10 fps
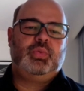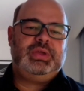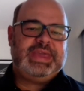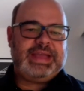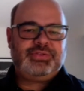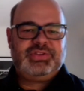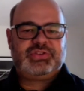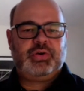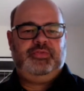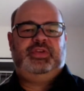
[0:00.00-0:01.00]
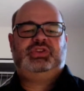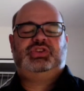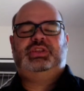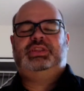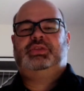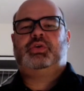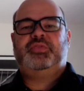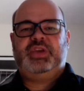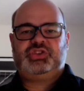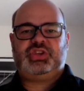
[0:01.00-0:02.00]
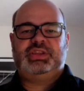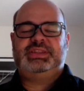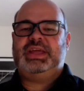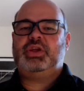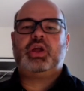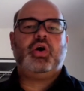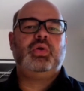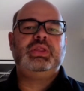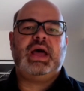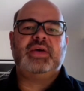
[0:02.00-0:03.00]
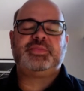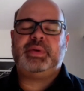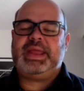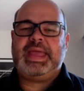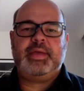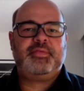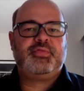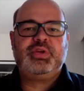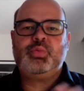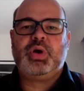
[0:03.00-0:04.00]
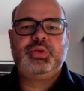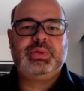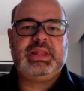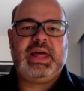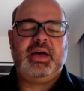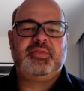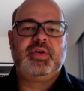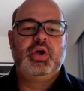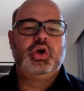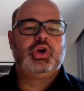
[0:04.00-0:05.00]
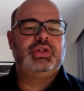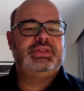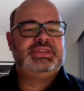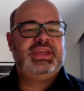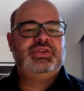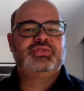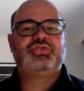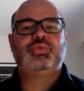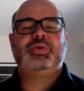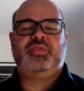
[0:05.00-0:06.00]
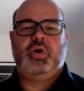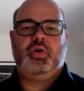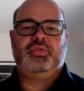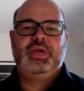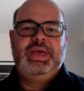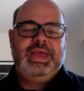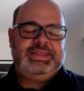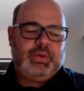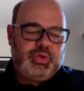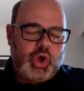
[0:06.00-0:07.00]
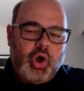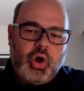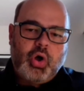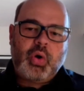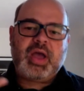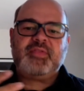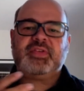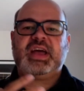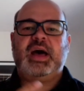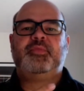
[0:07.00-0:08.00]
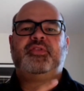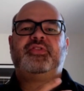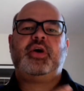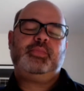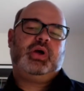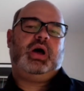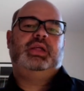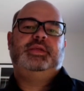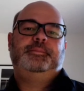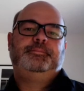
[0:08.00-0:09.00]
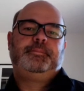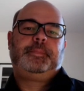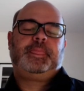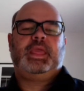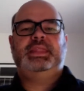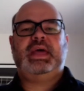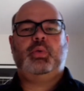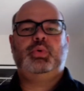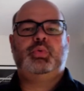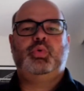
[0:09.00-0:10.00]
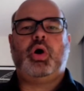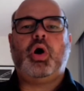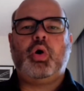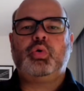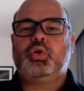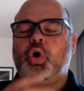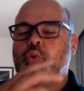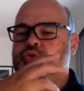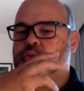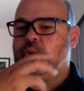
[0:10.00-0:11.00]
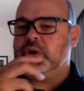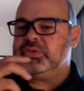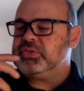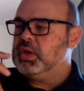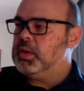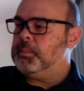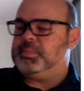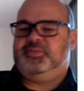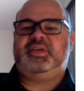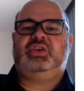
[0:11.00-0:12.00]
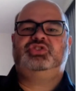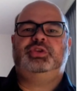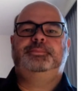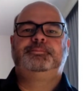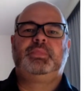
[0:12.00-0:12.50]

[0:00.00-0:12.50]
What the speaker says: we get to this conviction that not only us, but everyone we love continues to evolve, that we all have come from God, and that we will all go towards perfection.